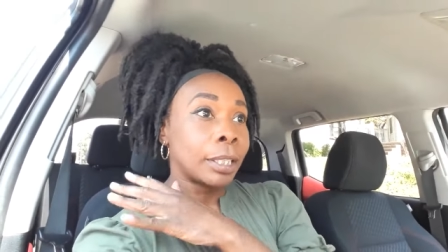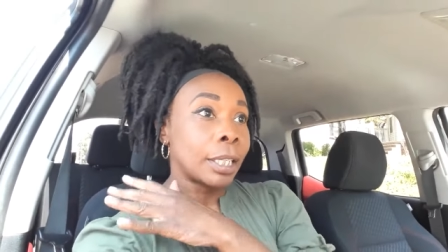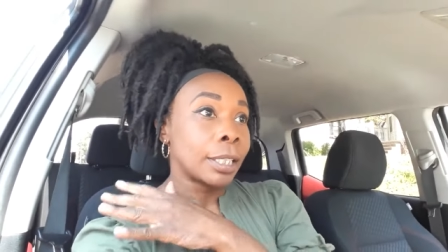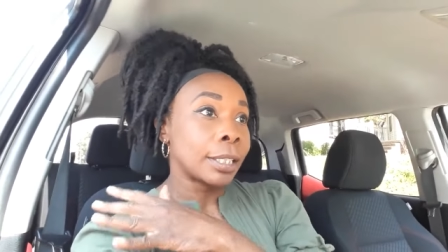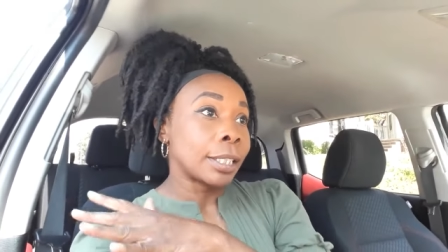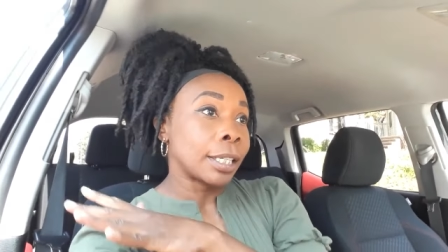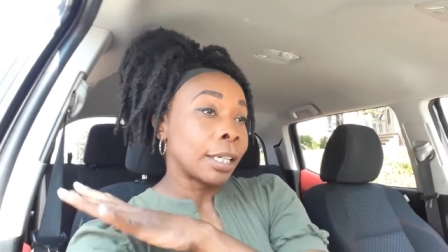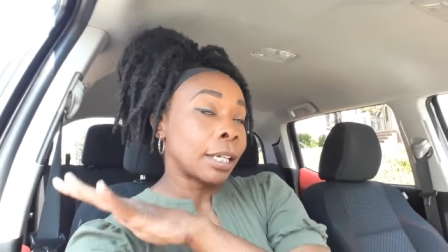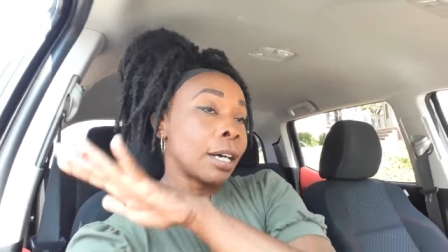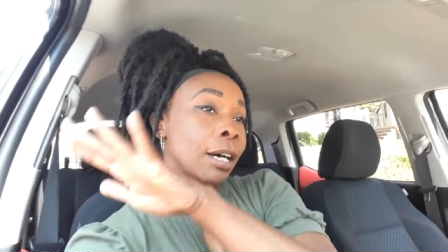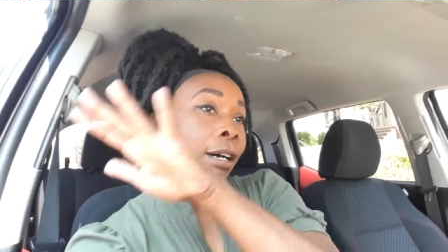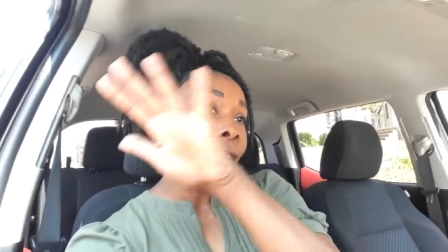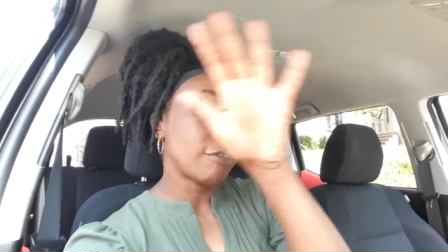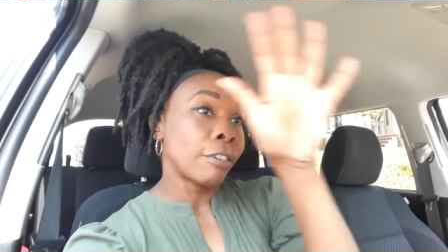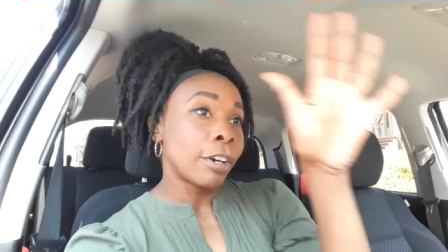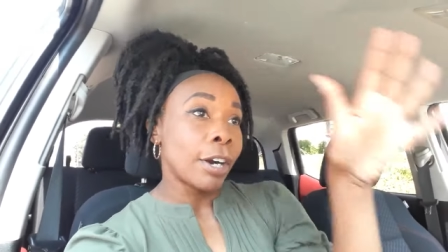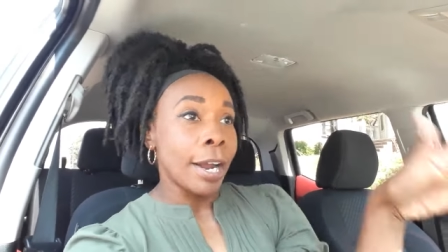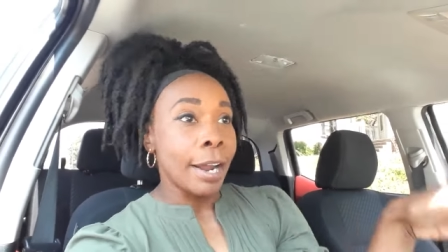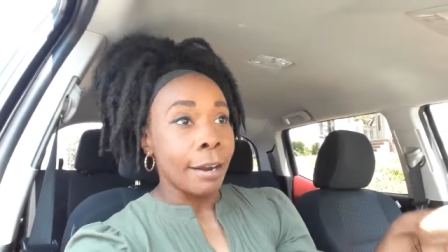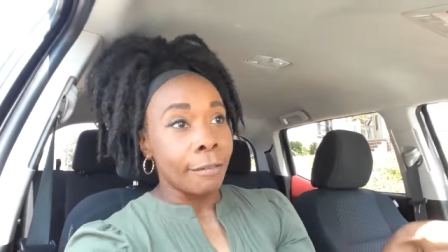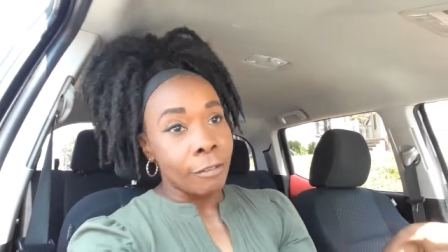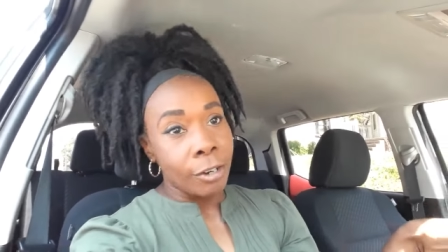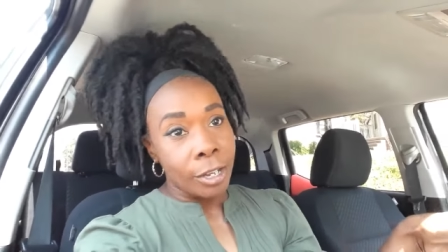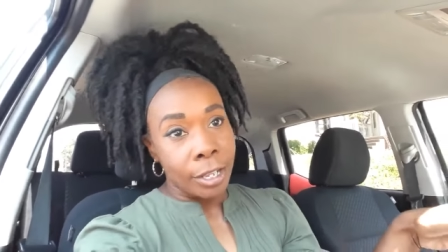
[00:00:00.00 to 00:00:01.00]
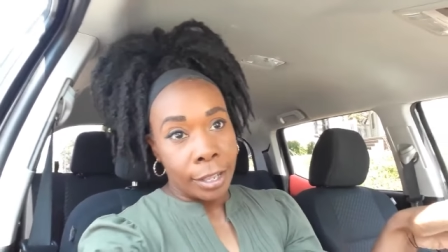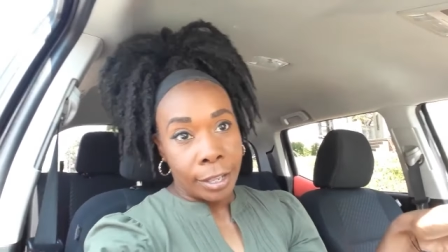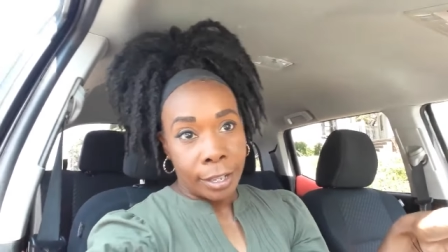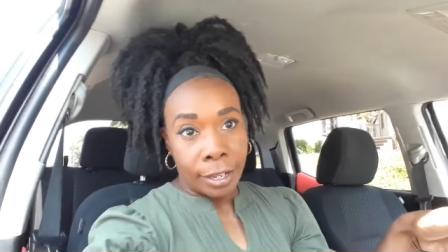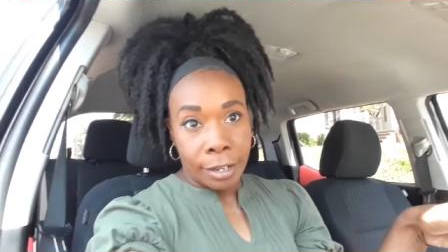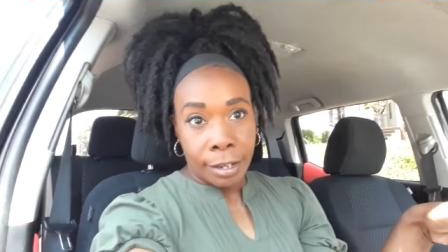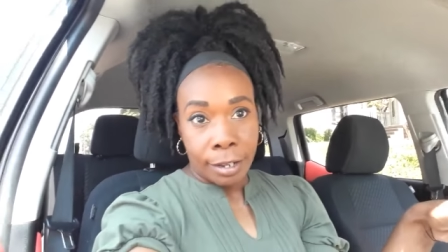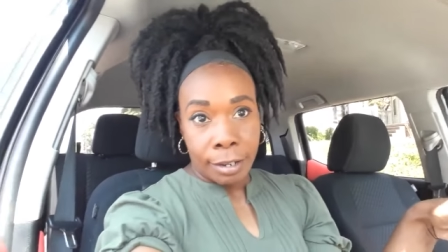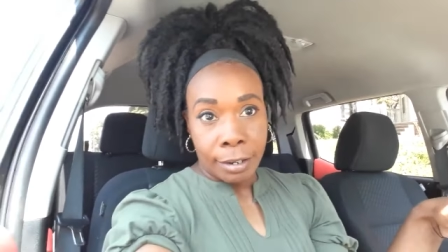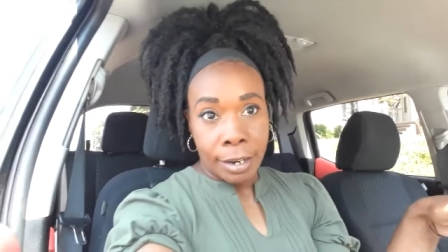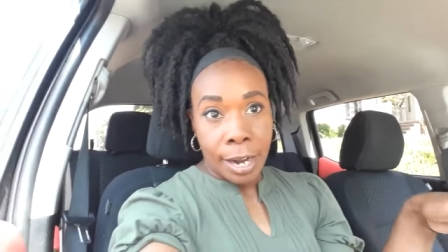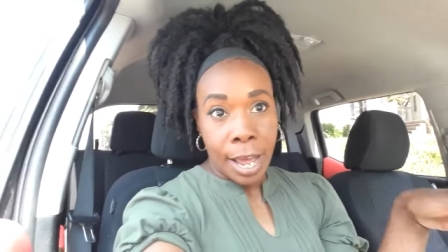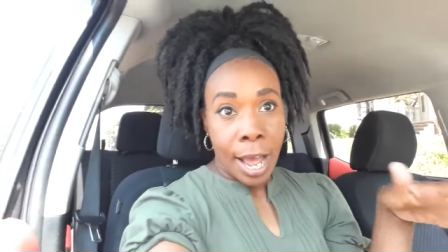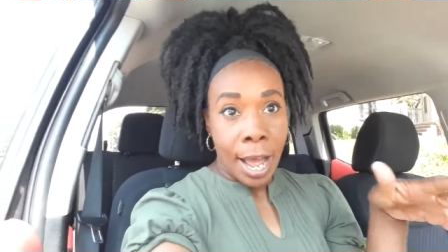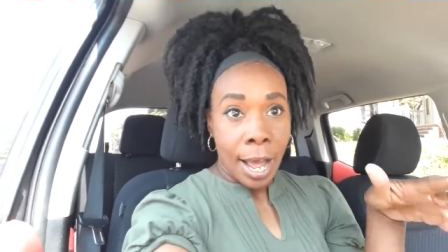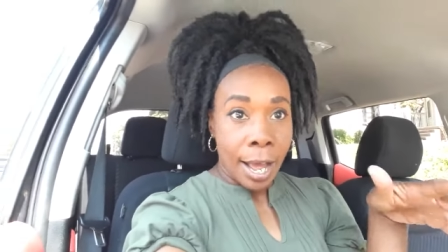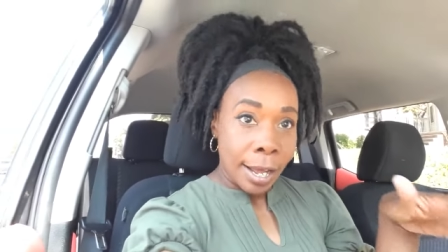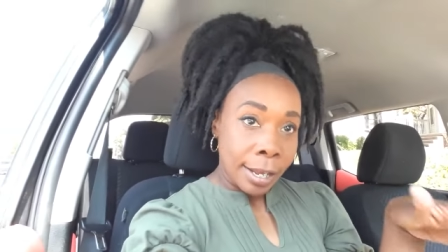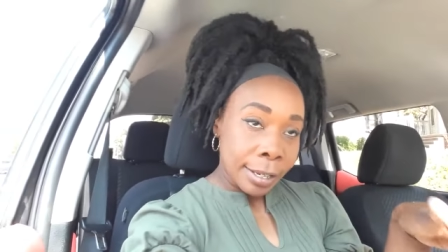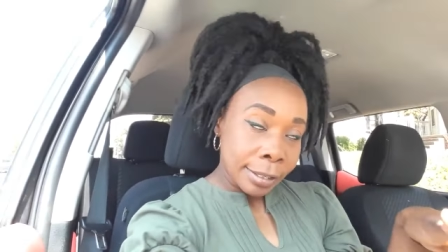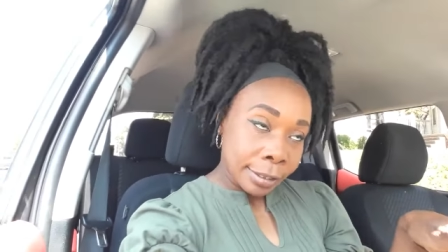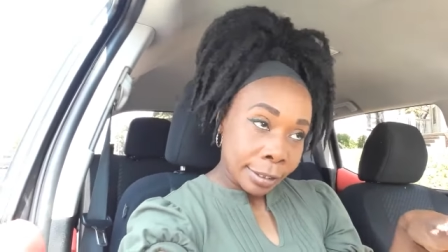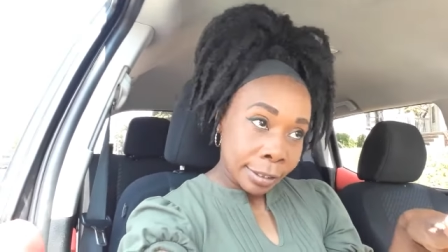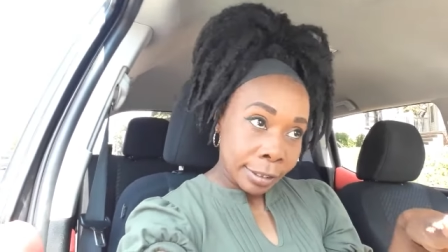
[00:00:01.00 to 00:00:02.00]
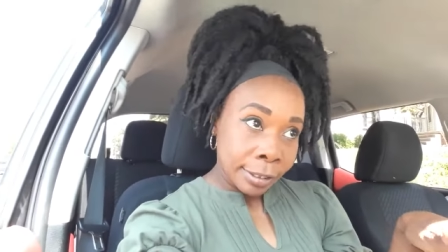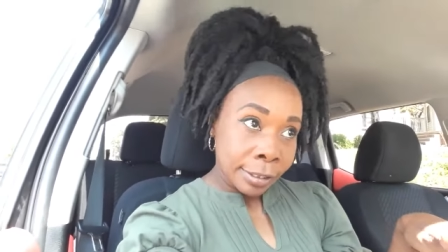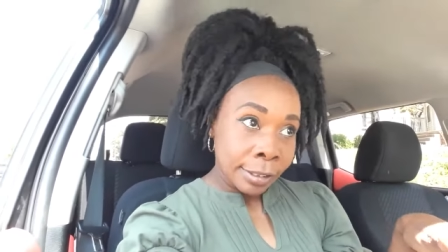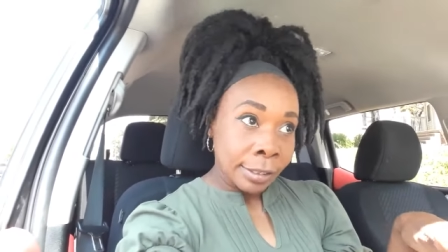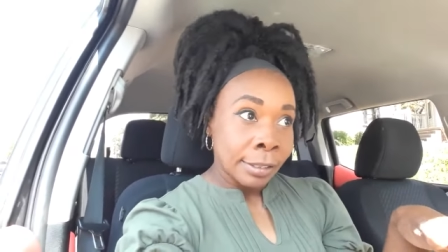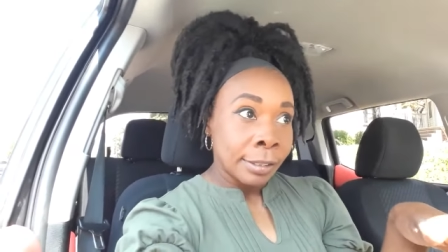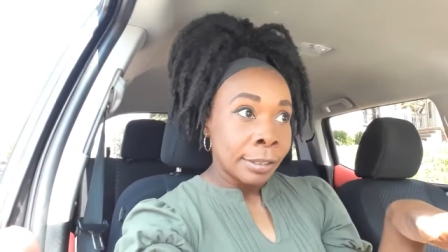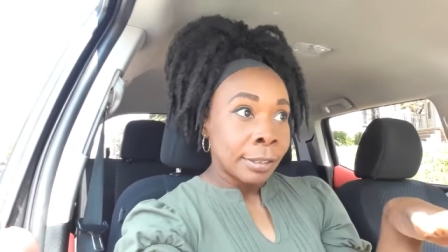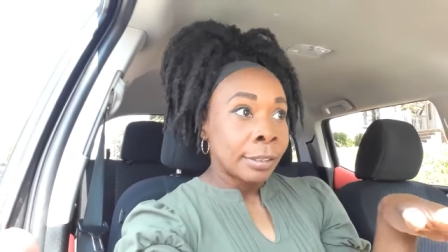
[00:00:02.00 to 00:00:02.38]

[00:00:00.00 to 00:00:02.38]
doesn't cover everything, not